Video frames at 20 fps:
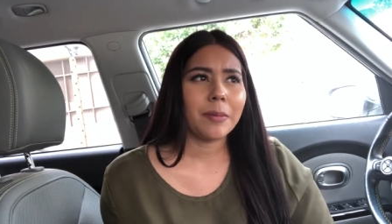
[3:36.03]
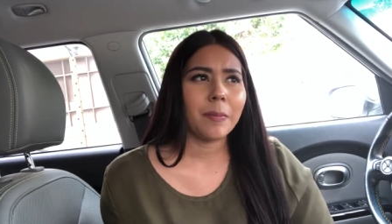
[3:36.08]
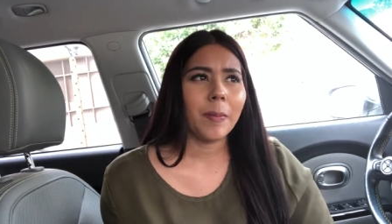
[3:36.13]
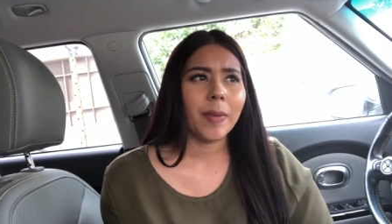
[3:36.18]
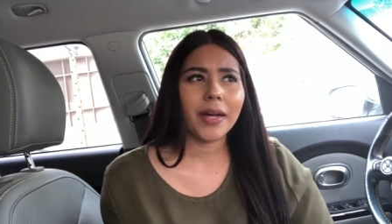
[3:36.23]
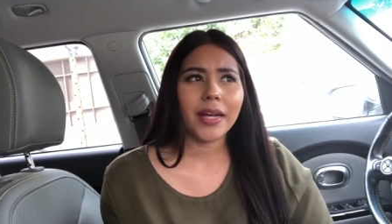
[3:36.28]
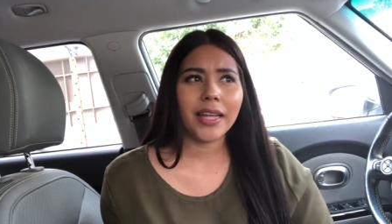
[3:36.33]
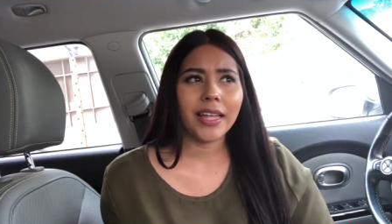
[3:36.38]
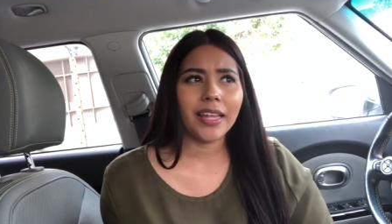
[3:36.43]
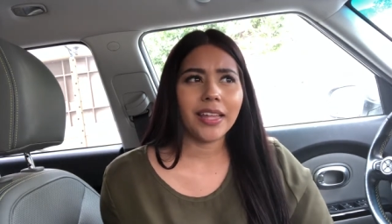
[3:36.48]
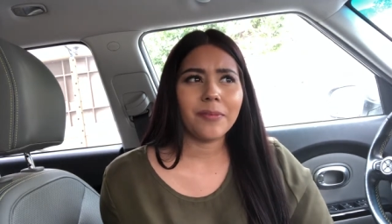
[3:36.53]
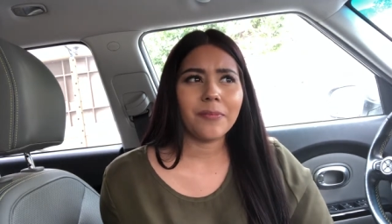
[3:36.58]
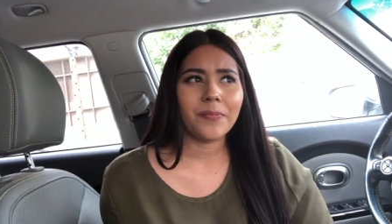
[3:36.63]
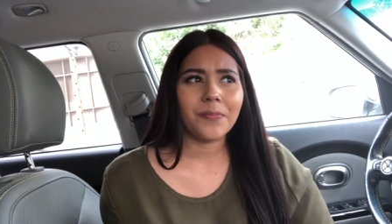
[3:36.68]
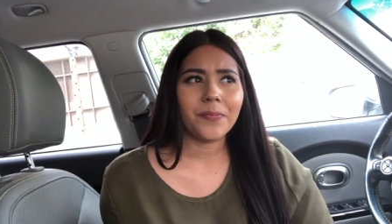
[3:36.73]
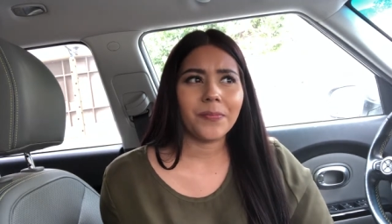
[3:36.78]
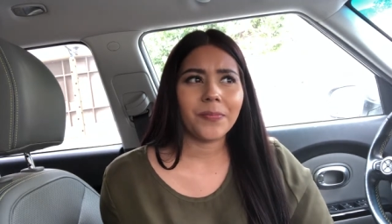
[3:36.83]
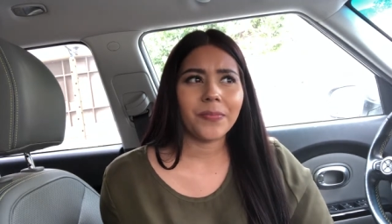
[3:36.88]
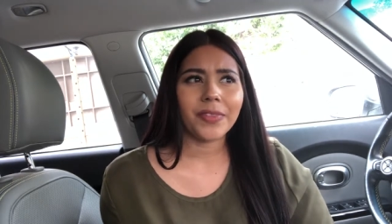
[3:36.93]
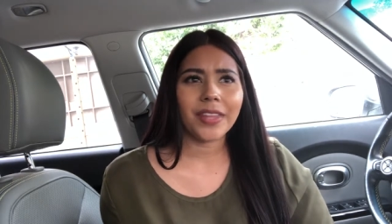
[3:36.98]
But
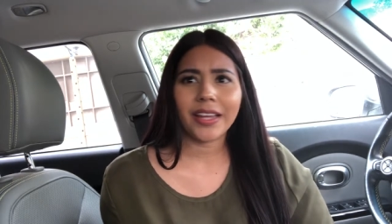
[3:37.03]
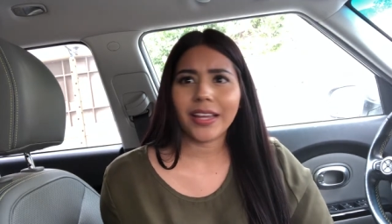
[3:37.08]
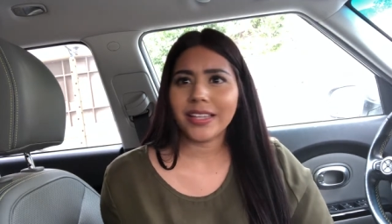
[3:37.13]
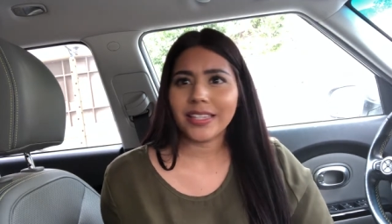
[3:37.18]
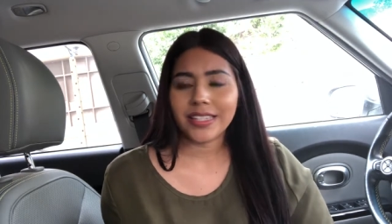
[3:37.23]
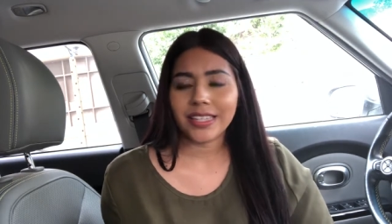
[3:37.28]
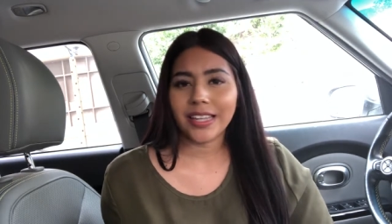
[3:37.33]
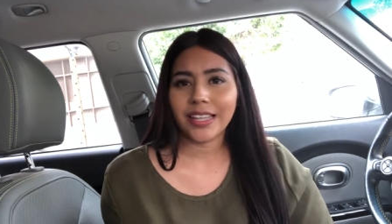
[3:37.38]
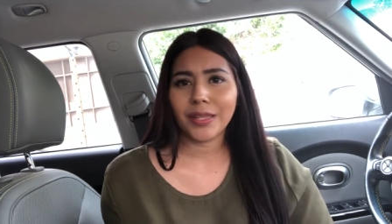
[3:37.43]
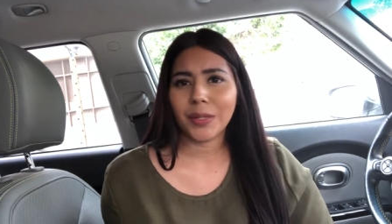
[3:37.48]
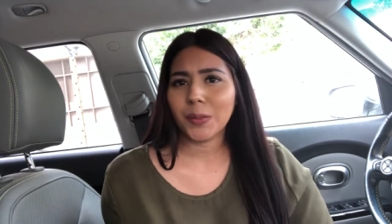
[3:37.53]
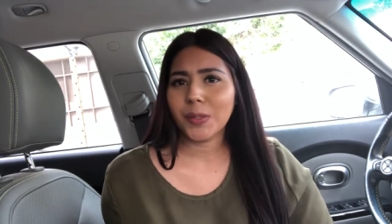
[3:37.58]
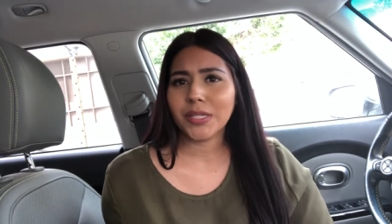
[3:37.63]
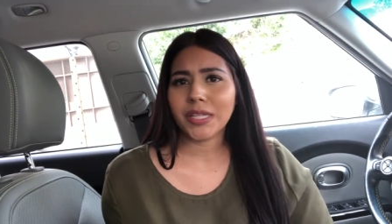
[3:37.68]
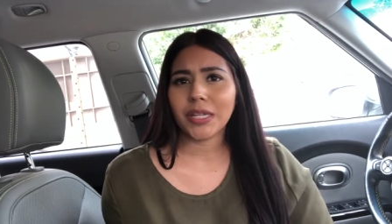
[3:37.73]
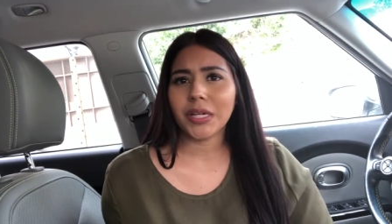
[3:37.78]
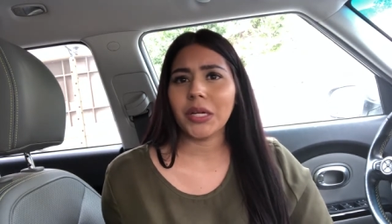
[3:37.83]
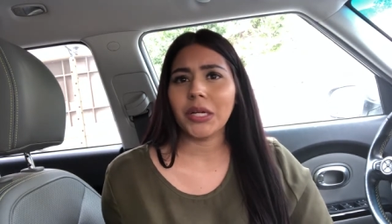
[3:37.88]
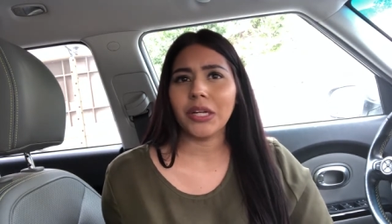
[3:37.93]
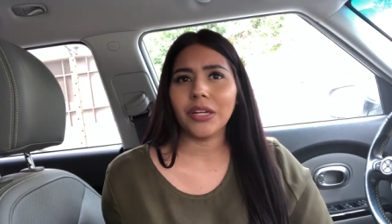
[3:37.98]
like I said, there was
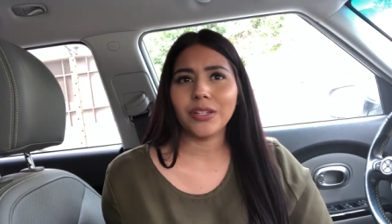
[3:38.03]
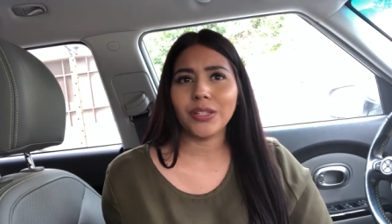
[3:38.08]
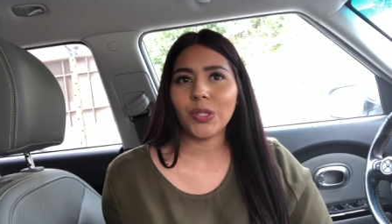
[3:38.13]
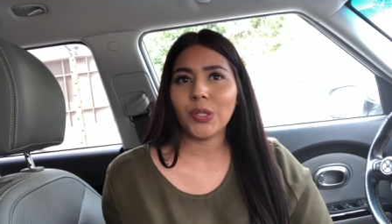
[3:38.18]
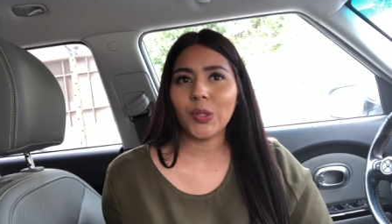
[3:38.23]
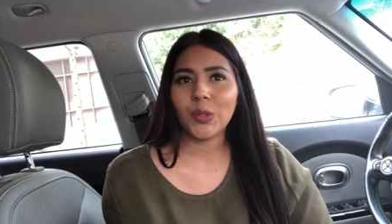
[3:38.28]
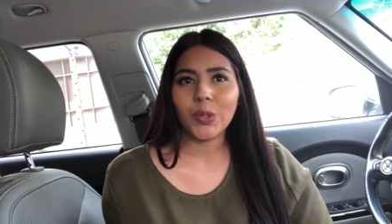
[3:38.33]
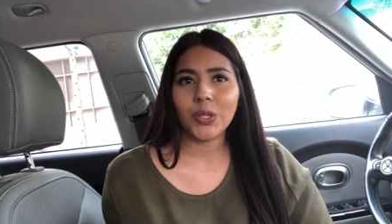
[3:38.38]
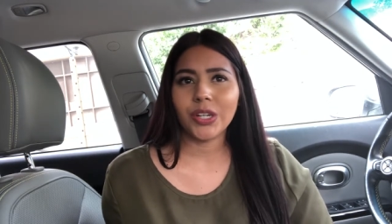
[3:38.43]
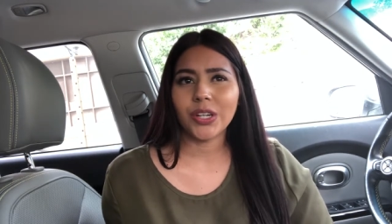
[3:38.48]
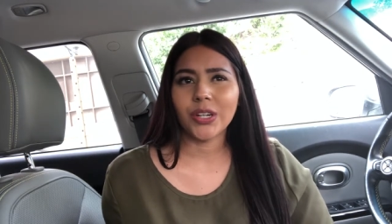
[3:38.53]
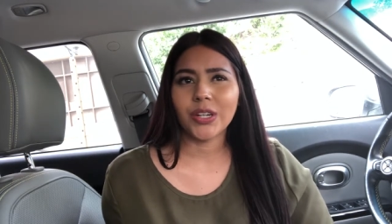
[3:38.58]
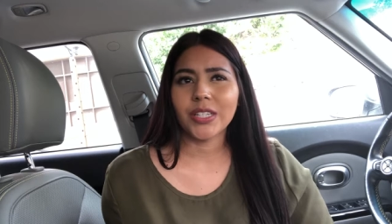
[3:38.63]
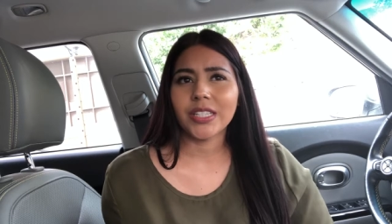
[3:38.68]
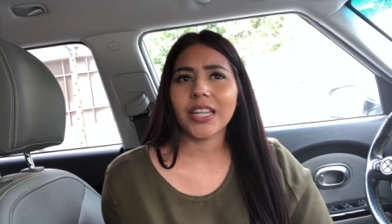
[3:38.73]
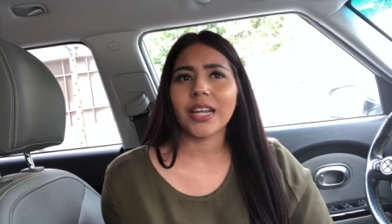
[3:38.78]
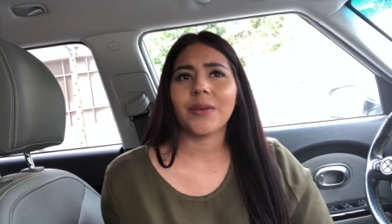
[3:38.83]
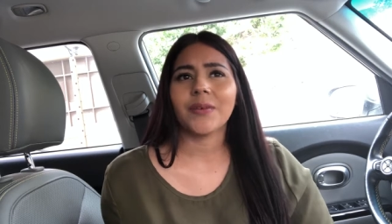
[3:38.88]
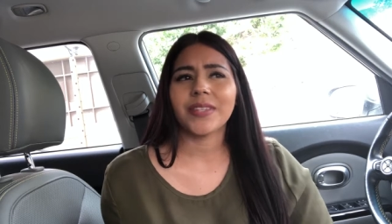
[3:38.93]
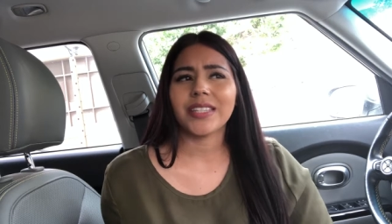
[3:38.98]
like a good 2 years
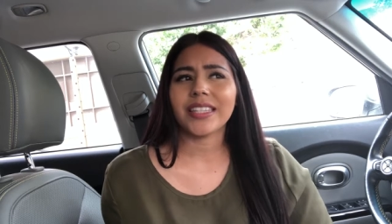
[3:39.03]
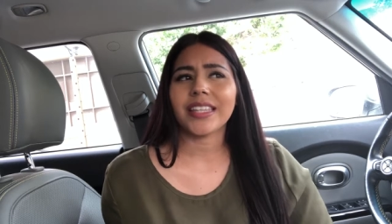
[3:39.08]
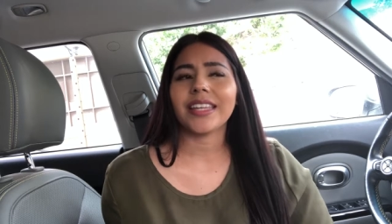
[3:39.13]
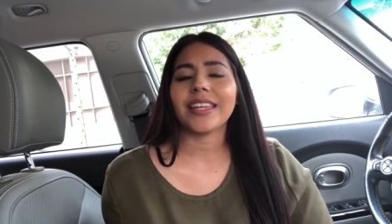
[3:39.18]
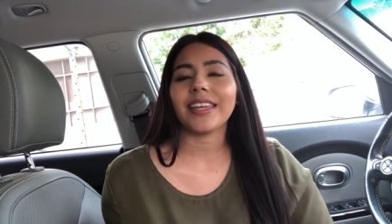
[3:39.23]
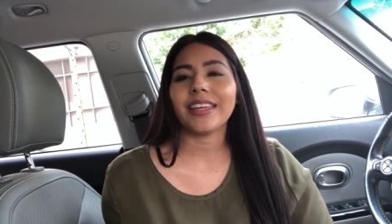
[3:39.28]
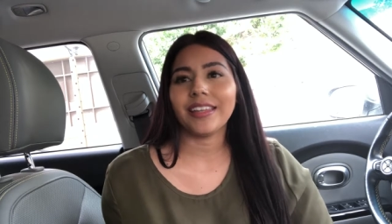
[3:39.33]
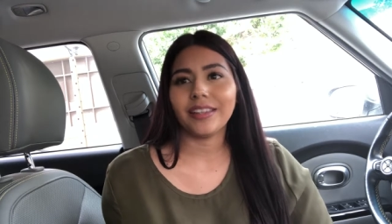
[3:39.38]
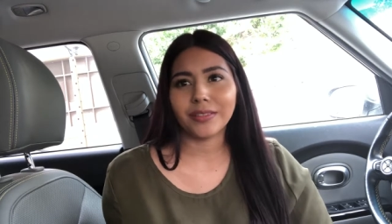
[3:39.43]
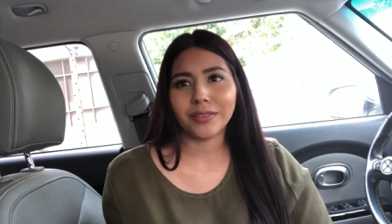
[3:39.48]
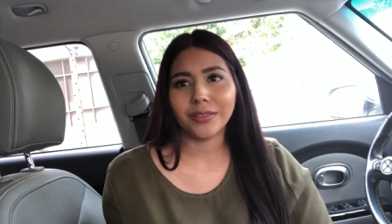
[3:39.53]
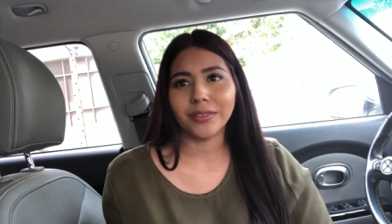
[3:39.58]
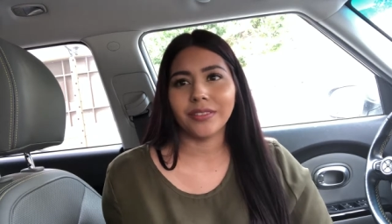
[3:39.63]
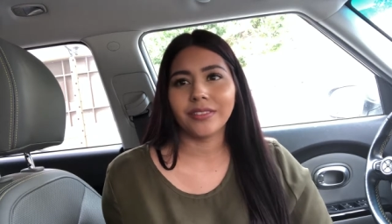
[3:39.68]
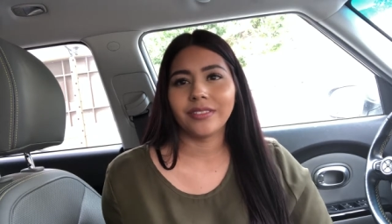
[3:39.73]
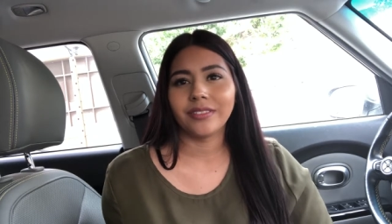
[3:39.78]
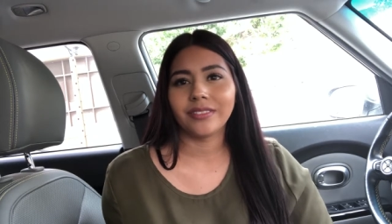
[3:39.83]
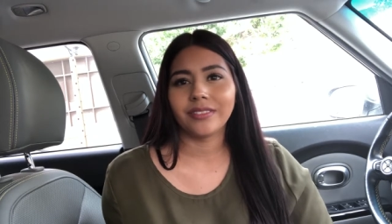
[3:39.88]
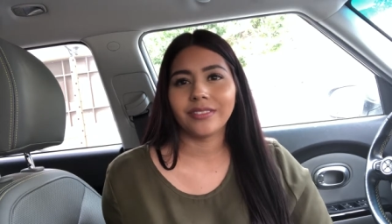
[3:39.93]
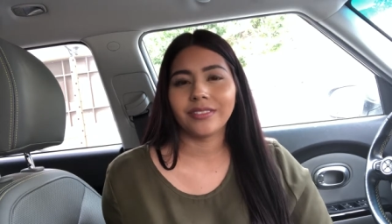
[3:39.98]
that I was like, ew,
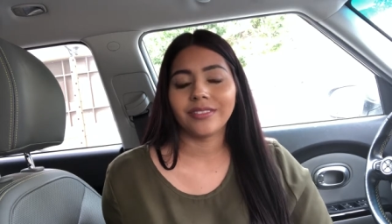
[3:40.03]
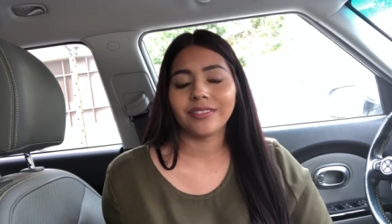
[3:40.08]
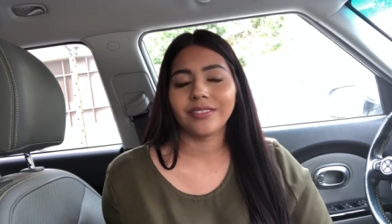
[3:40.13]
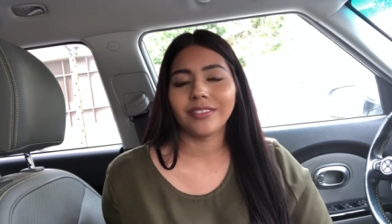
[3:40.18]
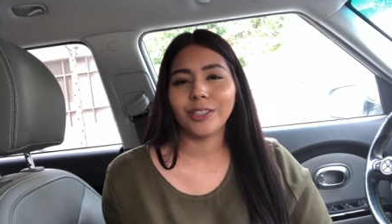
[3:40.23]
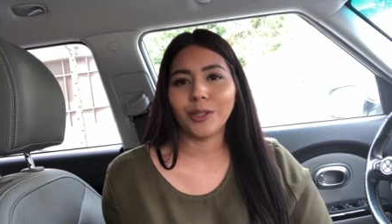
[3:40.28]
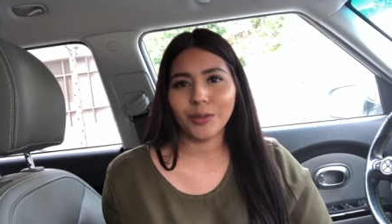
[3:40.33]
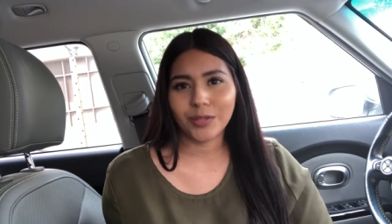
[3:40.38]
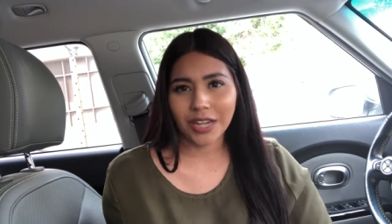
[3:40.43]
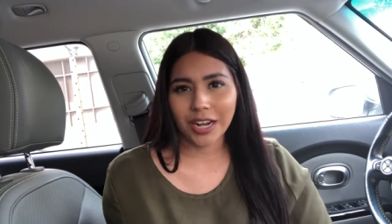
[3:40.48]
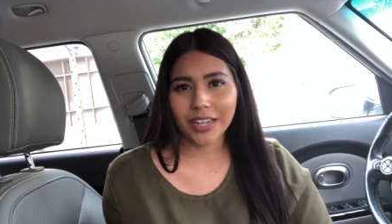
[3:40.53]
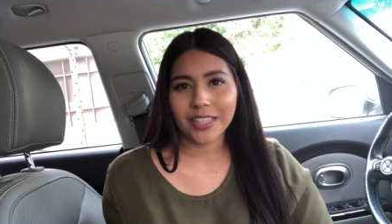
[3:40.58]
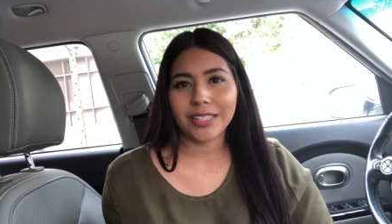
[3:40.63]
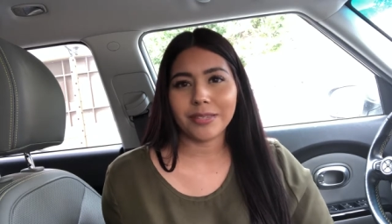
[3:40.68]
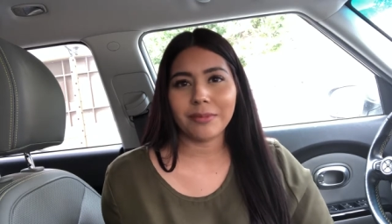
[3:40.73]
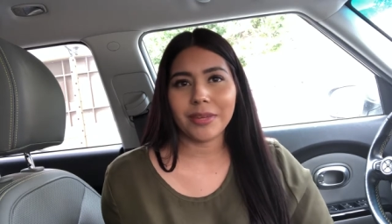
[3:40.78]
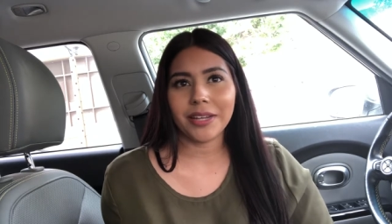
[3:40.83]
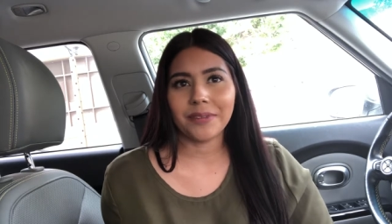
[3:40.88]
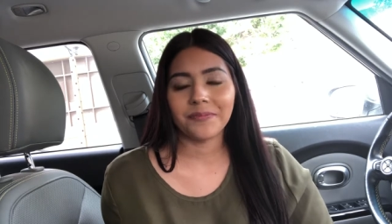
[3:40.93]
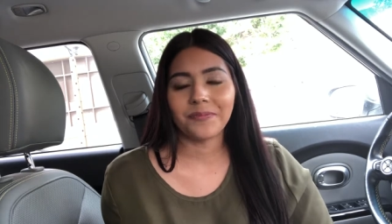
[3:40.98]
don't talk
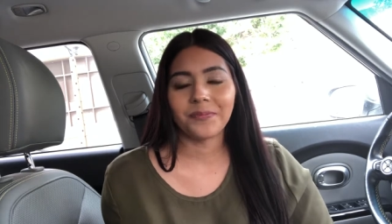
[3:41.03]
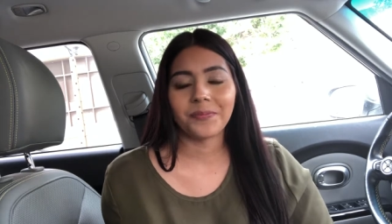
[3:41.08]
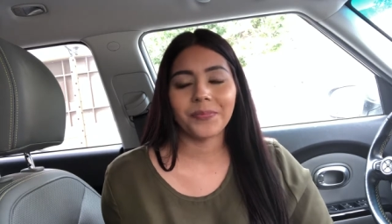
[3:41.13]
to me.